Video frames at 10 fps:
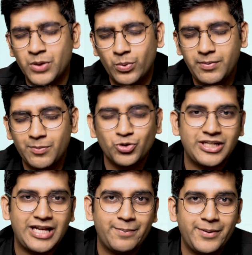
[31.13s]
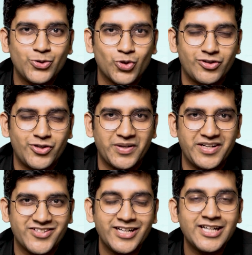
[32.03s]
We'll be more than happy to solve your
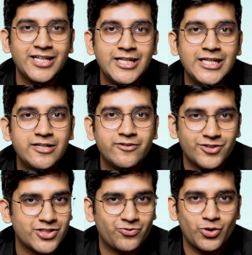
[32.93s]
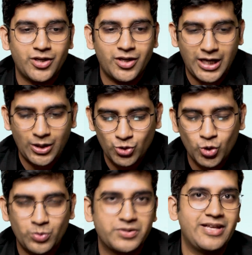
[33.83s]
queries, right? First of all, how to go
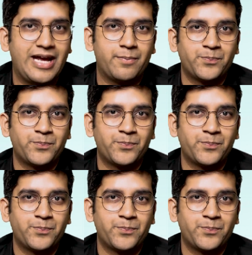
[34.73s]
with the app.